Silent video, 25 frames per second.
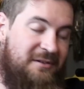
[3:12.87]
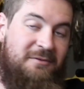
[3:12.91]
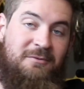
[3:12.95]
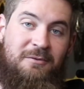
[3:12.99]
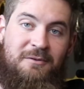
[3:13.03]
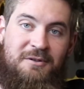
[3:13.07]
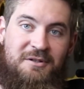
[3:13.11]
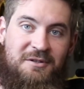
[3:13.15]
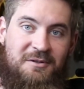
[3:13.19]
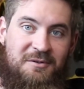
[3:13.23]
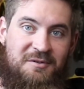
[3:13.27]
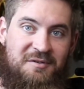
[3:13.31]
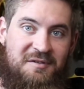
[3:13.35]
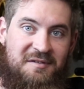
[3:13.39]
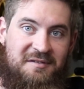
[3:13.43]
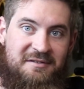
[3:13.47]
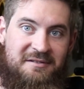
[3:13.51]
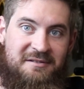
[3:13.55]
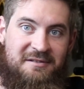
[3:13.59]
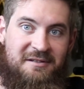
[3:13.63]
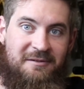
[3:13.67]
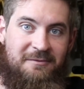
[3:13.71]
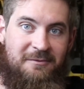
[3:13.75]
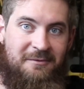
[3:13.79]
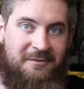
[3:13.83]
different uses
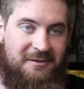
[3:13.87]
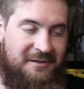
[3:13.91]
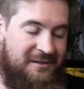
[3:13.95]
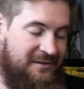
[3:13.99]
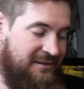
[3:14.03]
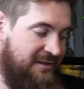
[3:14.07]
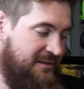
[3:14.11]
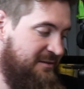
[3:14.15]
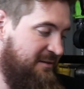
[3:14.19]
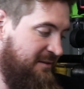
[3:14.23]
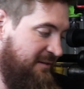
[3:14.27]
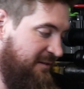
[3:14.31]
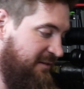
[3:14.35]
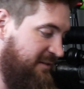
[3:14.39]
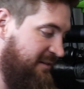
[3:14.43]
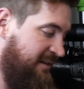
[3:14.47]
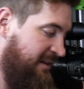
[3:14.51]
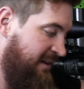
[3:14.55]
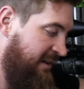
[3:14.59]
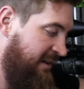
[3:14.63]
and different conditions.